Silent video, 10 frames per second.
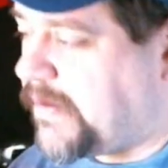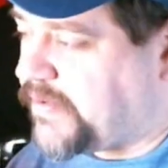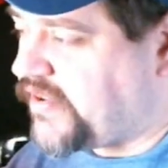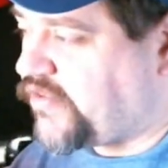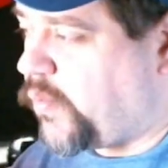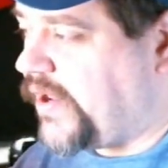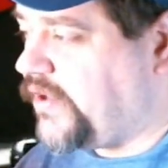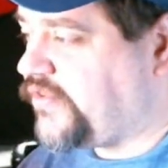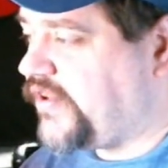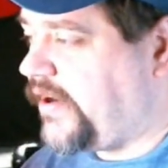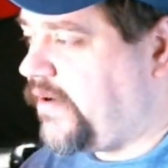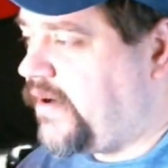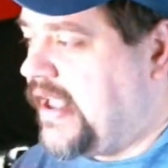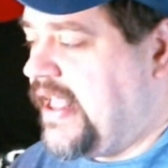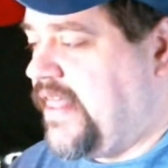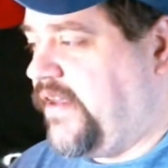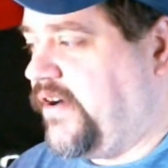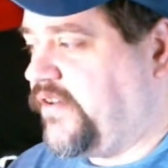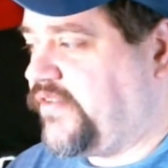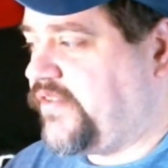a couple sets of wheels here.
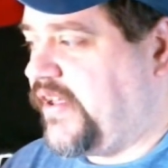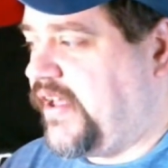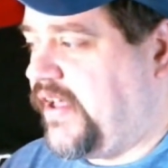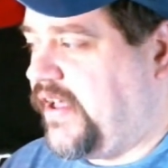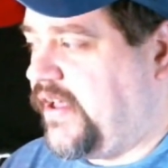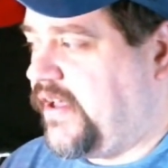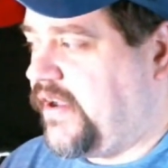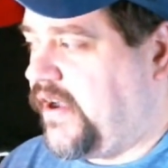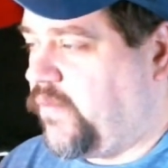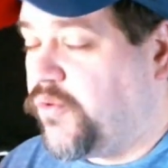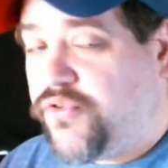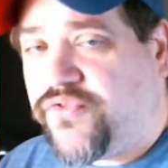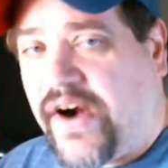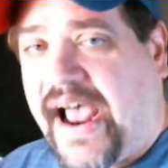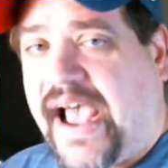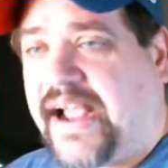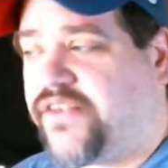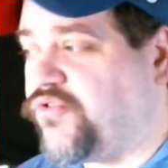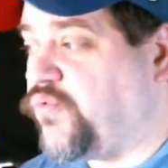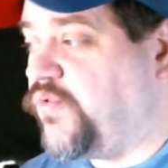There's uh, a roof rack.
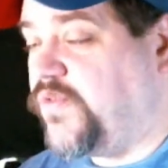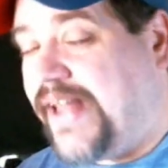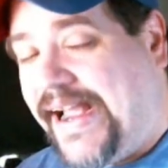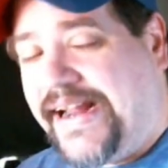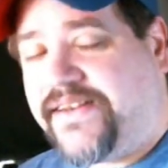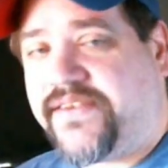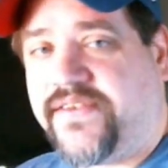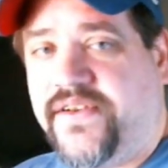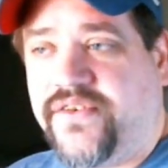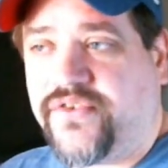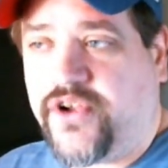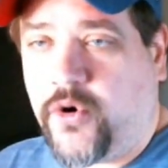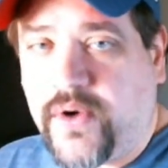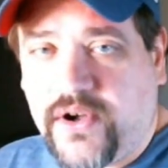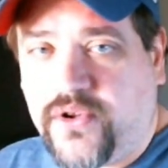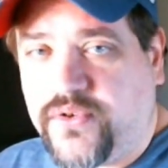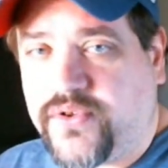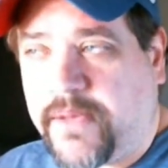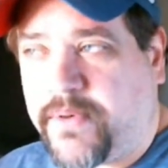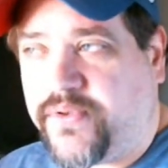There's roof lights. There's a grill. A
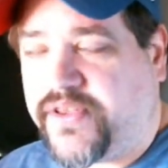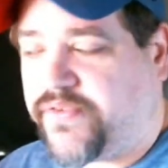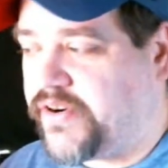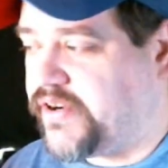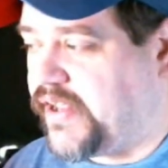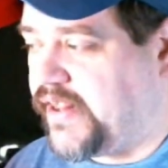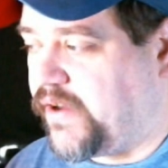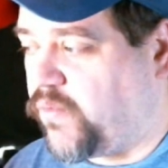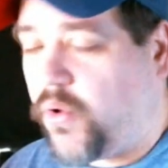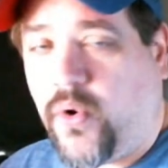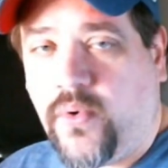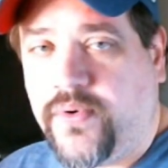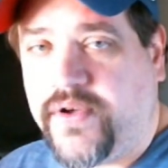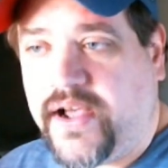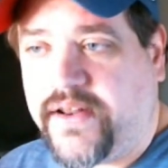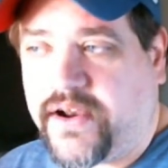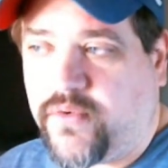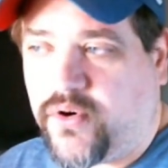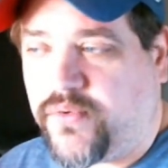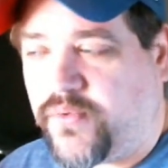couple of different uh, like roll, uh, not
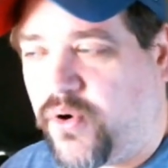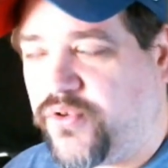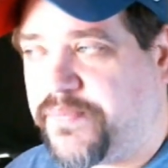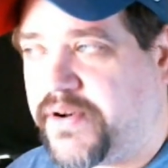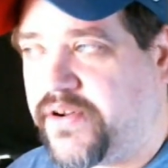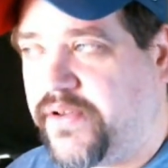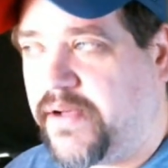grill rolls, but